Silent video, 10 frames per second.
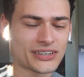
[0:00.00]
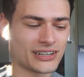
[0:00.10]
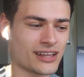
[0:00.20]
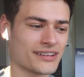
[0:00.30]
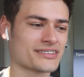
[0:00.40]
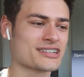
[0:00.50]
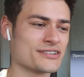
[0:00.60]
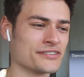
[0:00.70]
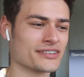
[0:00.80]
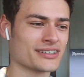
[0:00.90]
Lots
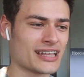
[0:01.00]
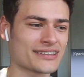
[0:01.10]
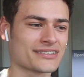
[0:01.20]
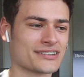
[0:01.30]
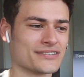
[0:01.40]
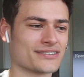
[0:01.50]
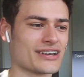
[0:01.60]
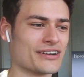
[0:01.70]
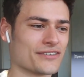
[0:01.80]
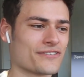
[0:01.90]
of cool
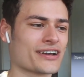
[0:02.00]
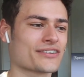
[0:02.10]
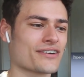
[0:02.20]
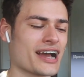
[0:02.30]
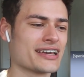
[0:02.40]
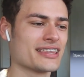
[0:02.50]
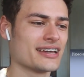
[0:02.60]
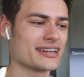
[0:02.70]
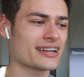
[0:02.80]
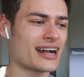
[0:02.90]
sound effects, right?
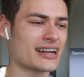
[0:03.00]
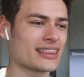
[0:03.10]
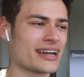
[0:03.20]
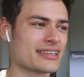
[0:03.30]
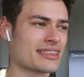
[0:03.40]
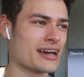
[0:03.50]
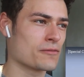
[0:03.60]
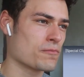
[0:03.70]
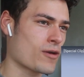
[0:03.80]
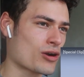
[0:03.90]
Kind of like
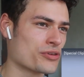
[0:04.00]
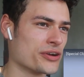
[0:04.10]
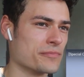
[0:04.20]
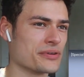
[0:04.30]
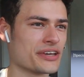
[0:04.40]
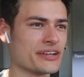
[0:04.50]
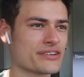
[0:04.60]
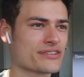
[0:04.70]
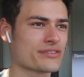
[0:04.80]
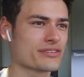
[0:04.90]
that Mario
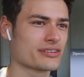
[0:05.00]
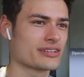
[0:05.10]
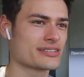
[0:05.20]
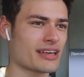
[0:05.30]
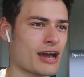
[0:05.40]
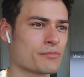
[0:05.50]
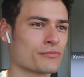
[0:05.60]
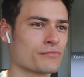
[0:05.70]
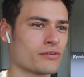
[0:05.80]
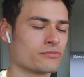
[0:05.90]
Peach type
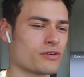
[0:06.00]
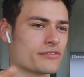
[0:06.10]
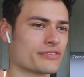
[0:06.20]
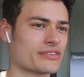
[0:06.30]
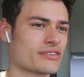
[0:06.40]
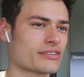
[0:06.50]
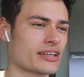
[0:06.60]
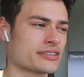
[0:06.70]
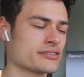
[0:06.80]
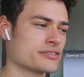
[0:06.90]
of references,
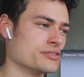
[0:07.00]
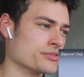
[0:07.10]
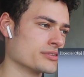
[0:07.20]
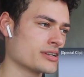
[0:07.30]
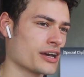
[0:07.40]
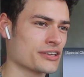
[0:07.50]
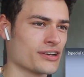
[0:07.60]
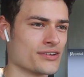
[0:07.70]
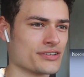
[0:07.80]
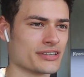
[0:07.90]
like, you gotta
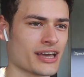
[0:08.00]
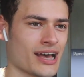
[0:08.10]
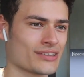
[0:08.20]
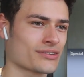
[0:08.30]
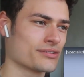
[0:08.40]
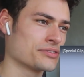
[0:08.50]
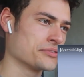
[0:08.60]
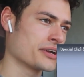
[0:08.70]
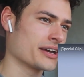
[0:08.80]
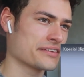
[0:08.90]
go to the castle,
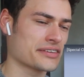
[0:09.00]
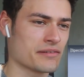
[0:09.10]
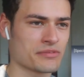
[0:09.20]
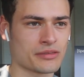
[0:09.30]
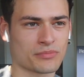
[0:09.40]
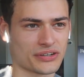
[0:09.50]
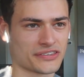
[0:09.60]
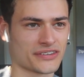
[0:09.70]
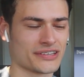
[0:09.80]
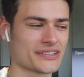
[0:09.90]
you gotta save the
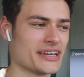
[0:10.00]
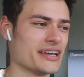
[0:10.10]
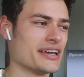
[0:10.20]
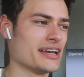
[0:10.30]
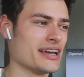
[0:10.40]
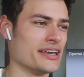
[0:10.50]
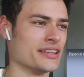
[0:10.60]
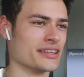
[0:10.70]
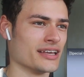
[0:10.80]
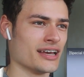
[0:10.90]
princess.
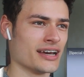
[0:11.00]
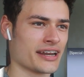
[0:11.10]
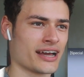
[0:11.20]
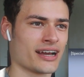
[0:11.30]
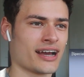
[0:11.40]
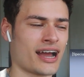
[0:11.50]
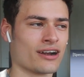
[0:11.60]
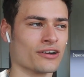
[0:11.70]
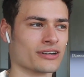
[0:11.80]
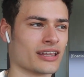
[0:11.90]
And I
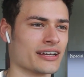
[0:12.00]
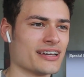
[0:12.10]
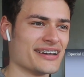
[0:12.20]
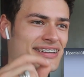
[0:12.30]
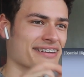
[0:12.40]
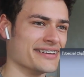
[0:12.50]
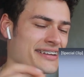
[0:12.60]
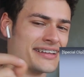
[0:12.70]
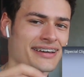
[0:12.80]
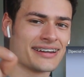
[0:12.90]
heard, like,
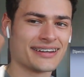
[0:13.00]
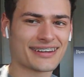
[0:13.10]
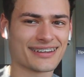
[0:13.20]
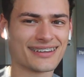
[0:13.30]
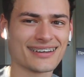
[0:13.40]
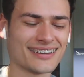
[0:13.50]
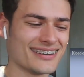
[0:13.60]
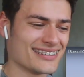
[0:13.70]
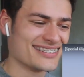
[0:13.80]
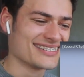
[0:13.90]

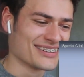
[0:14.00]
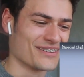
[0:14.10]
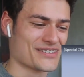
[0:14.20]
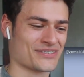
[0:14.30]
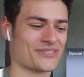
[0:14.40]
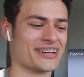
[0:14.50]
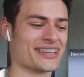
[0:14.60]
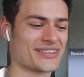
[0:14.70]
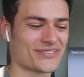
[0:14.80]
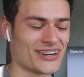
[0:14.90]
da-da-da-da-da-da, which was
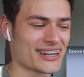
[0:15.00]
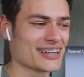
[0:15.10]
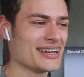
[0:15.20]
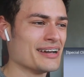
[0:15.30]
funny as fuck.